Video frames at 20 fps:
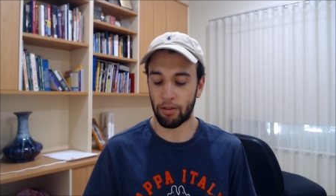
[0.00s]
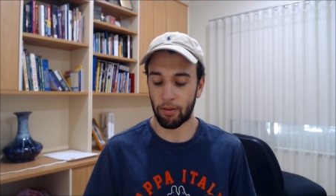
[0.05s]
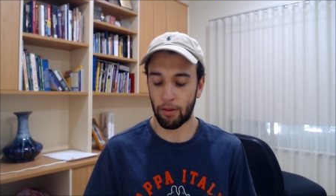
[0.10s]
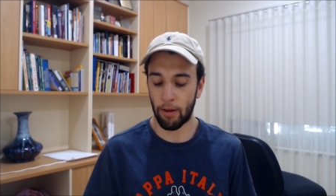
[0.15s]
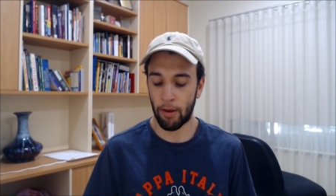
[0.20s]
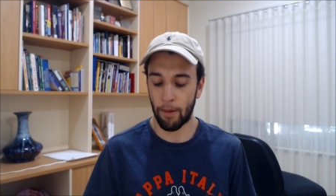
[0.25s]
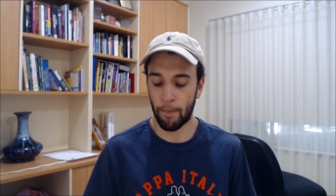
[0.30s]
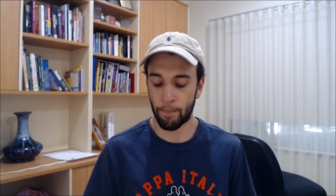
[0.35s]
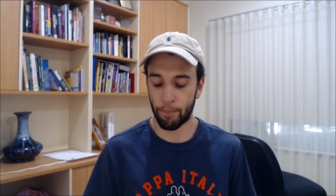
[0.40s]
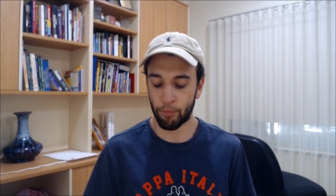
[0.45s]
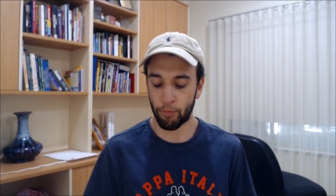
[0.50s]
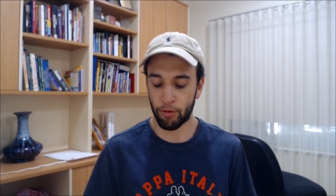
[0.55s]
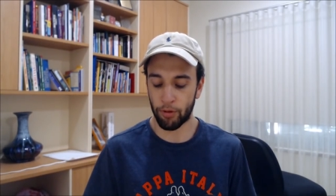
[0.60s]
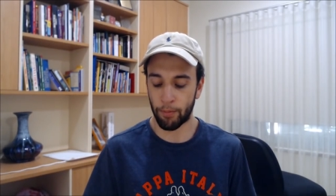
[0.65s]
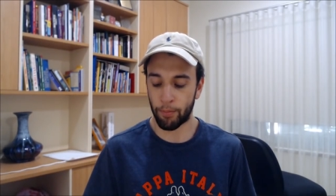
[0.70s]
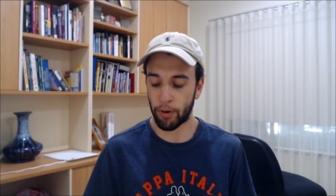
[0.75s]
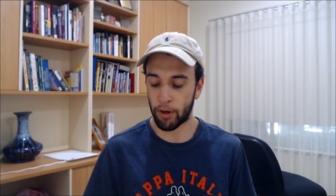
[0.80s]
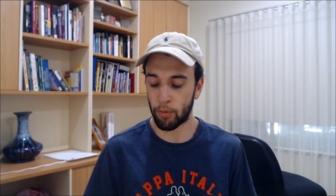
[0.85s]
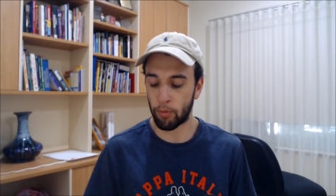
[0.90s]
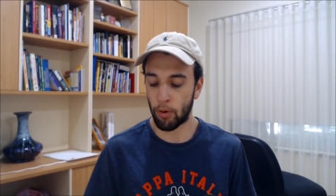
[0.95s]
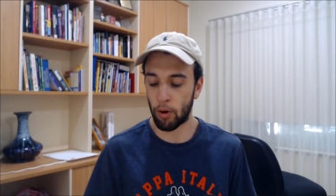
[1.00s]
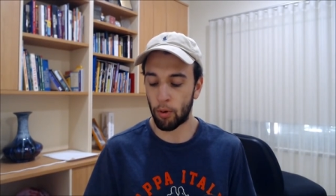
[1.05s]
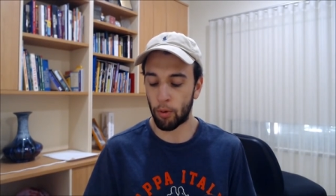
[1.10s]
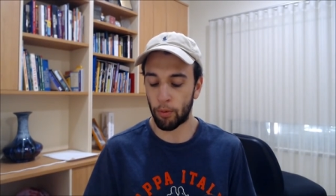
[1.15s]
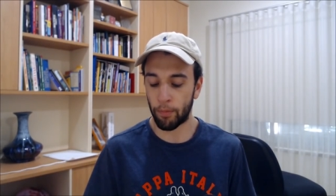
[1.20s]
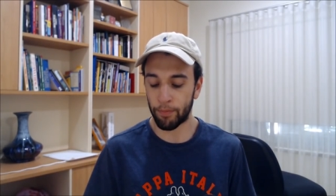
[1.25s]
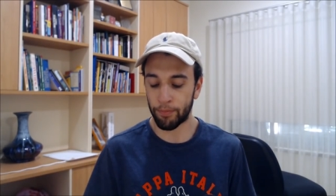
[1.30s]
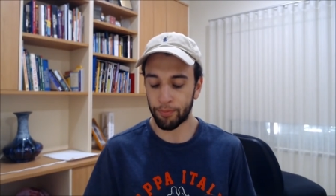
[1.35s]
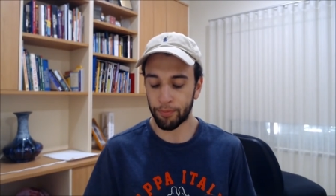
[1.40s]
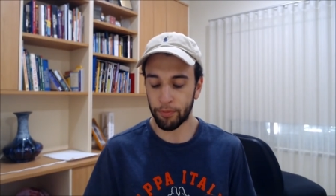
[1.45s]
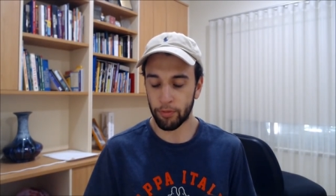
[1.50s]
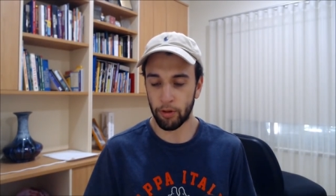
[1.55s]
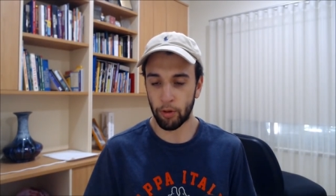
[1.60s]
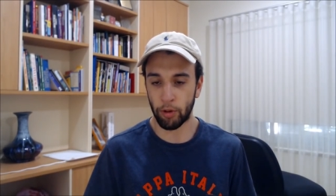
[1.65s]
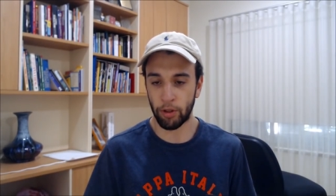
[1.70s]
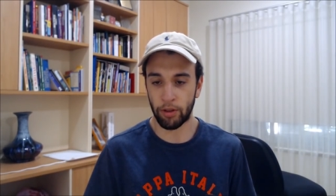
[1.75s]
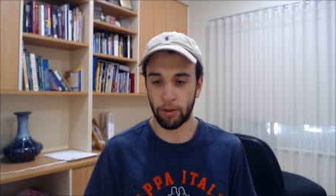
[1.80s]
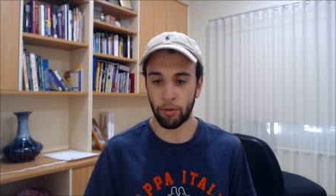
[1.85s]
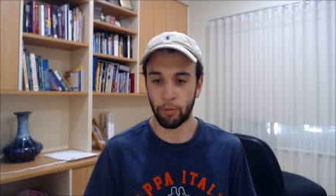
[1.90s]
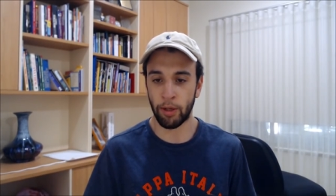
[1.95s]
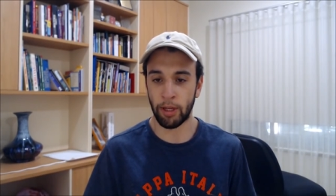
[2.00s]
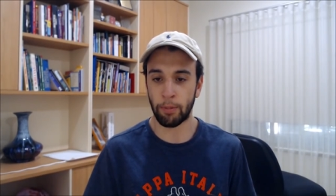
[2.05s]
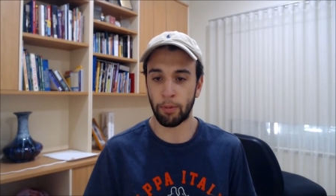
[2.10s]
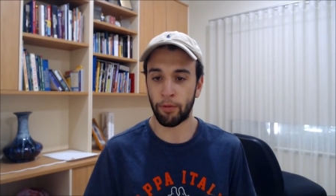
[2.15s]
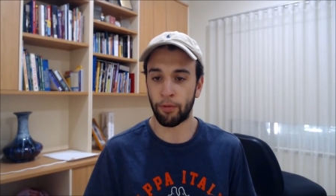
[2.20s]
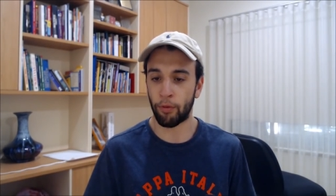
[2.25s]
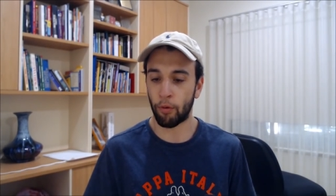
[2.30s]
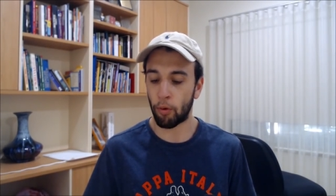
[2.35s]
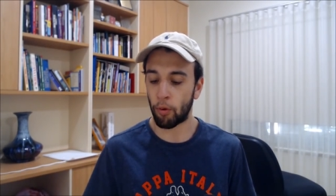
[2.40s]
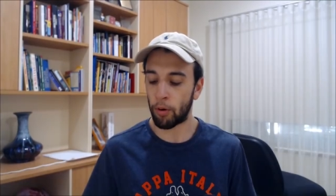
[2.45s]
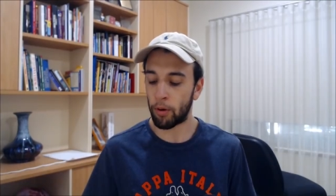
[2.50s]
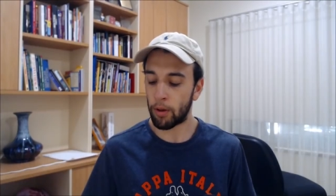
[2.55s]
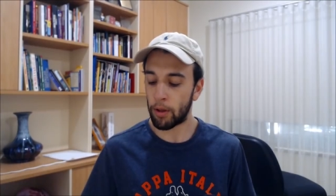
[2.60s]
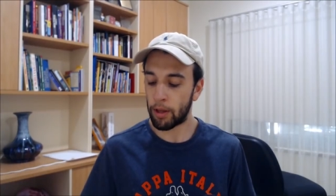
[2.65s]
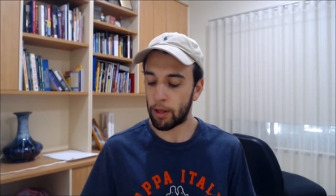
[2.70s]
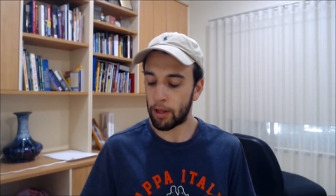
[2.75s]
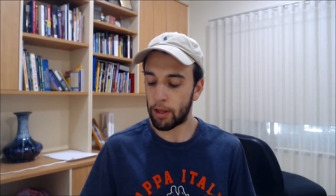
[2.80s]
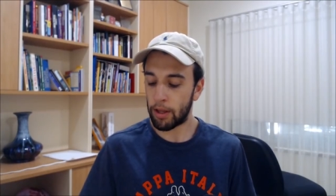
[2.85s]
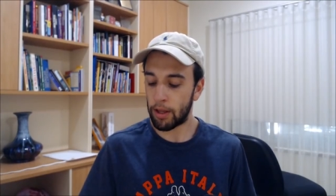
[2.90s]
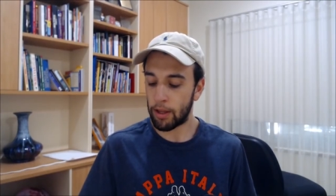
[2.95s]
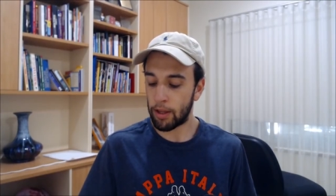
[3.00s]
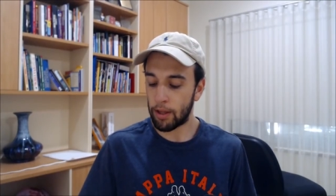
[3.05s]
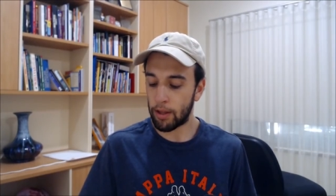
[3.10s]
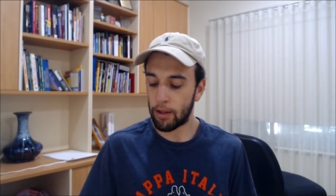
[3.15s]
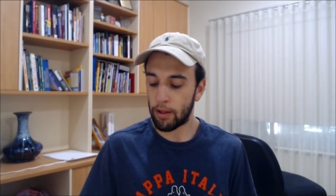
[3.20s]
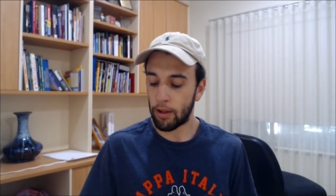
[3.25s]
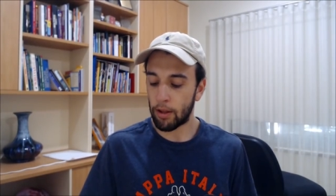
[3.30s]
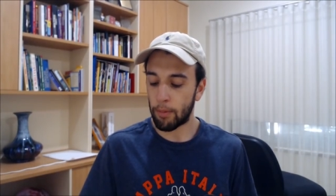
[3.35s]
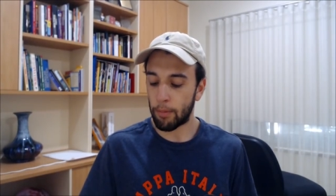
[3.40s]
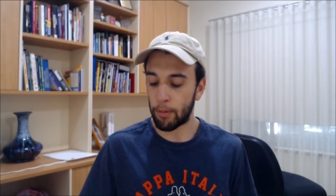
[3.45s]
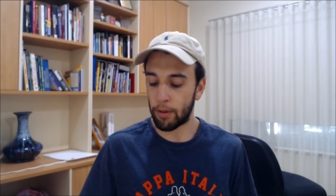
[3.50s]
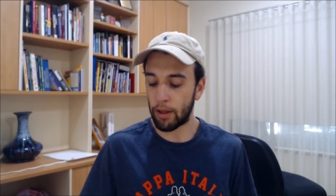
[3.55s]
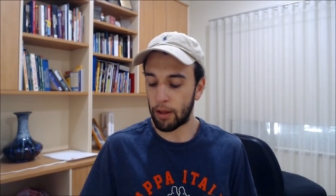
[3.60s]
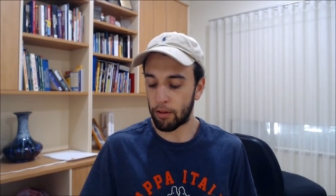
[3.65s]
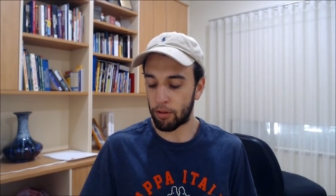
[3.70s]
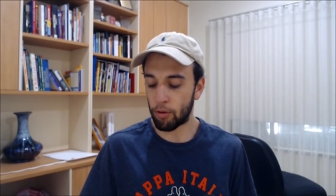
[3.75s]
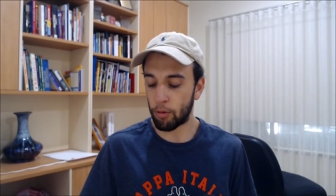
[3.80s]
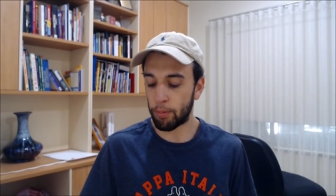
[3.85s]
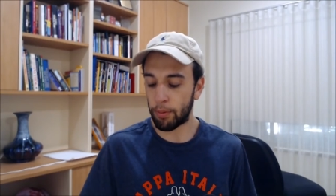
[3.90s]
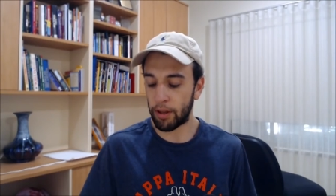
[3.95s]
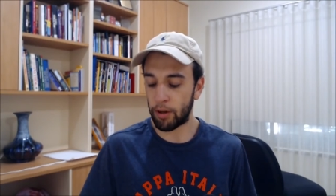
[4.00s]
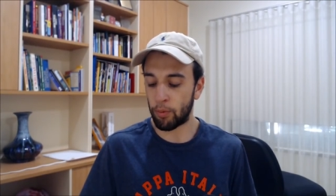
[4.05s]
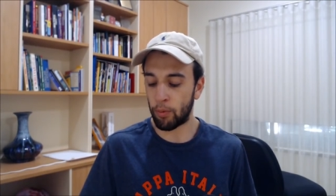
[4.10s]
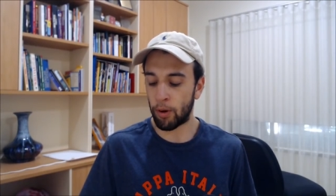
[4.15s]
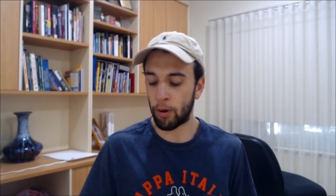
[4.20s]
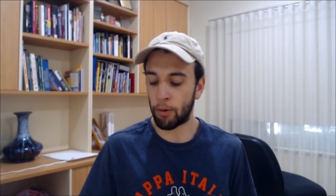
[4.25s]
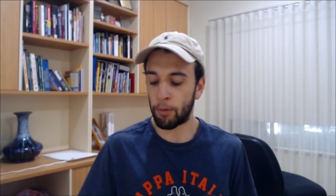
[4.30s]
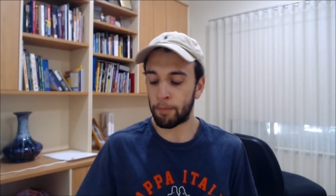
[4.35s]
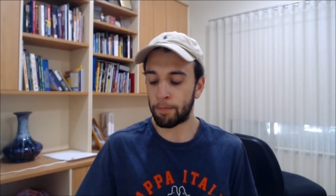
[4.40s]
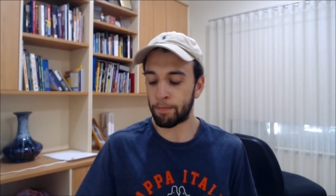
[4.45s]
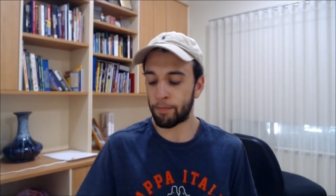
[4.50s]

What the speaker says: It was a brick wall the week before. But yeah, still played well.